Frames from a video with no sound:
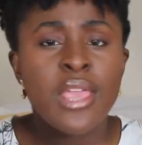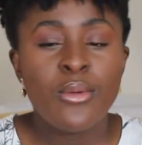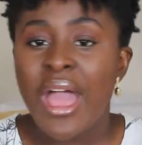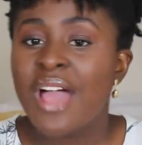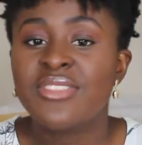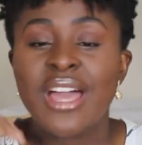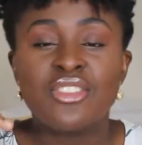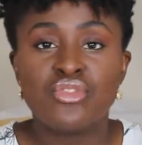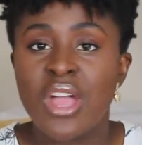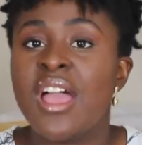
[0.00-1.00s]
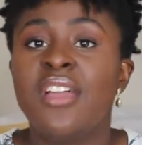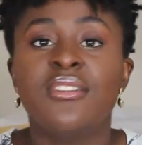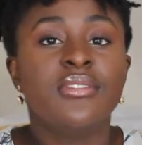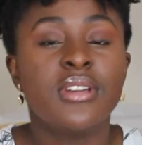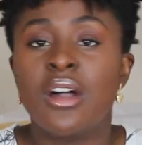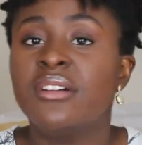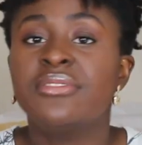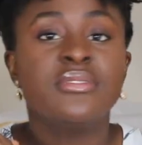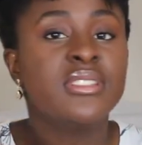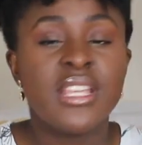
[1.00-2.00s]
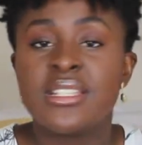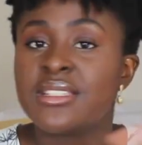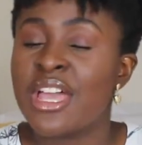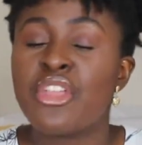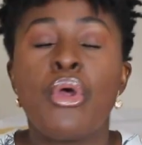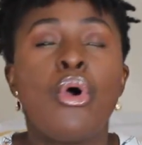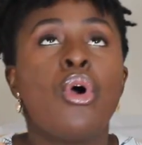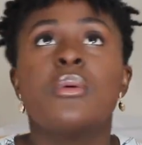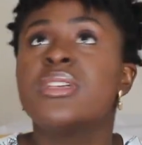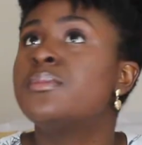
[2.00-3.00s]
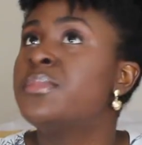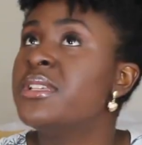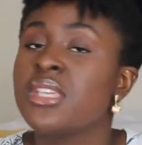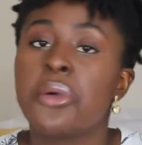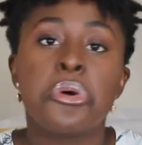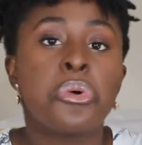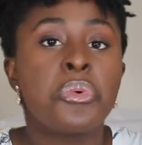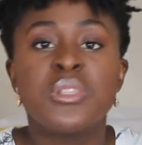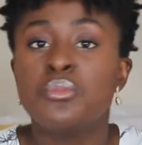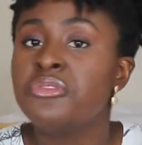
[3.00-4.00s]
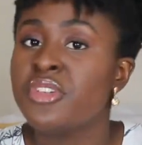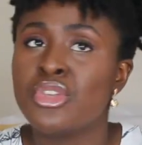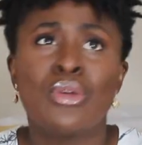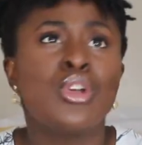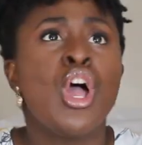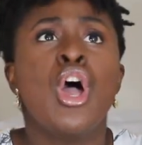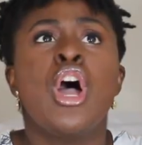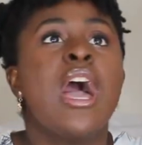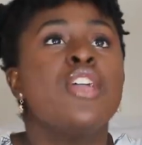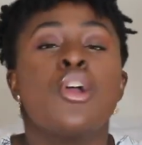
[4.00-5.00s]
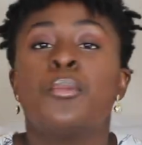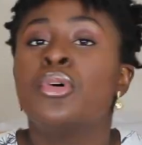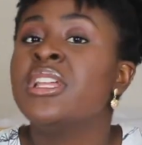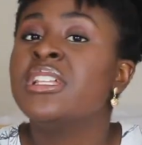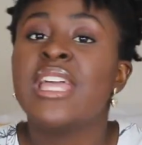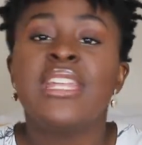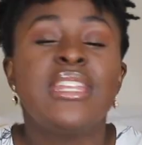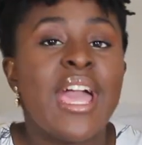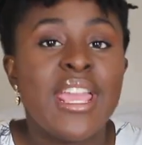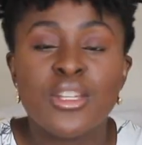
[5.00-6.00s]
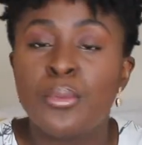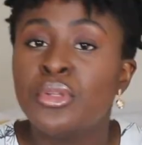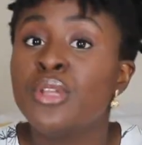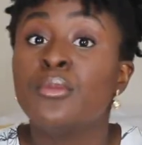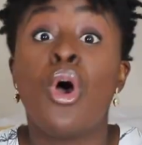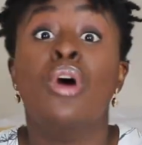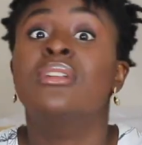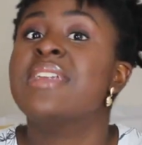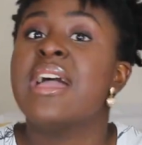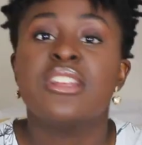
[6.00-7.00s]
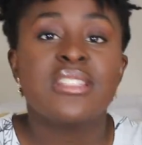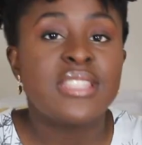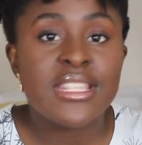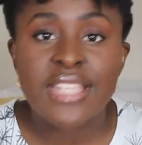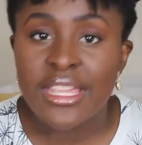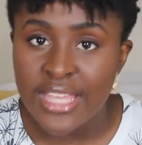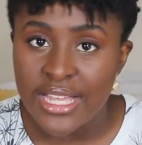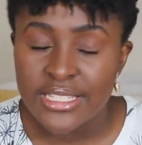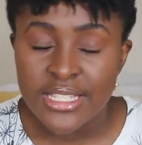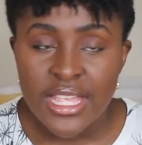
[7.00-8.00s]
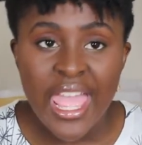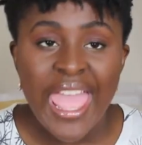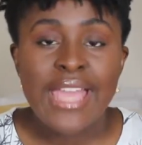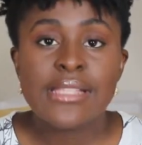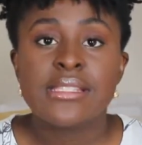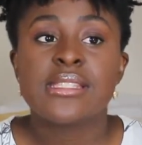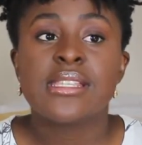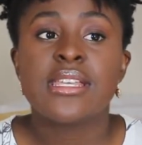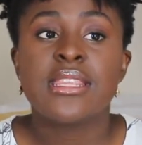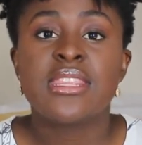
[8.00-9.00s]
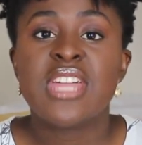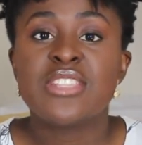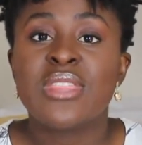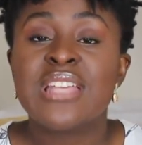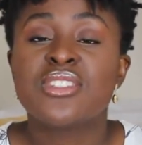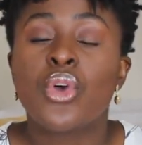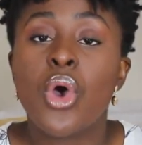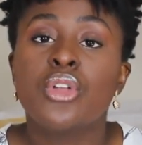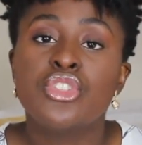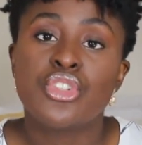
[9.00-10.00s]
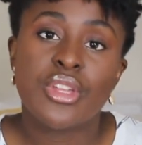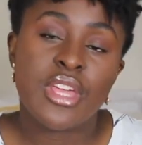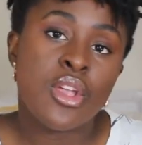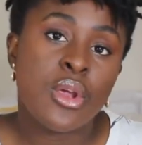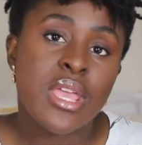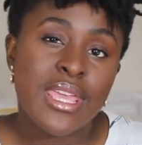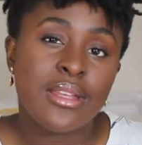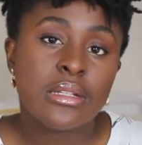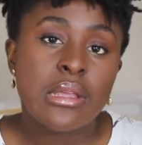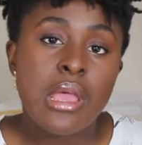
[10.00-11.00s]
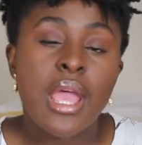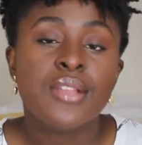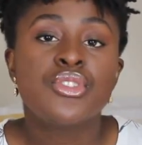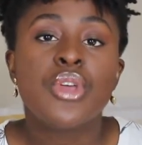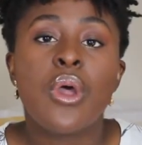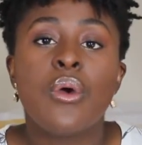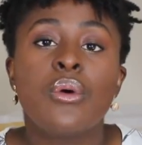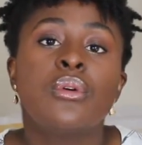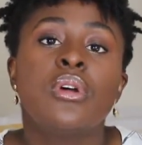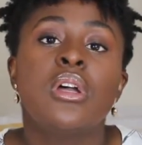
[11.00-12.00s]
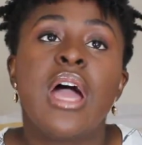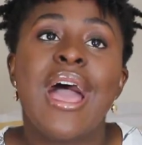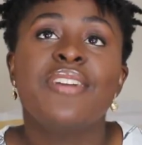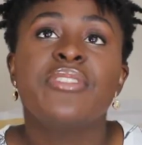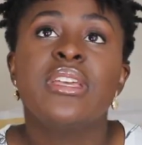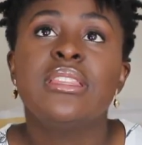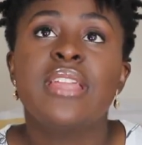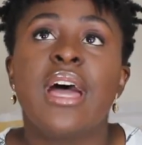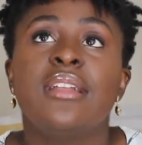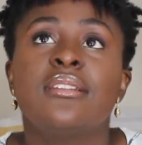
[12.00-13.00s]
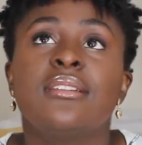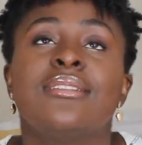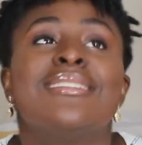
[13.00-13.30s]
you have that drive of this, that you're always busy. You're always moving. You're pulling late nights. You're pulling all-nighters. Things like that. And that, so that's the culture that you're in. And so having that,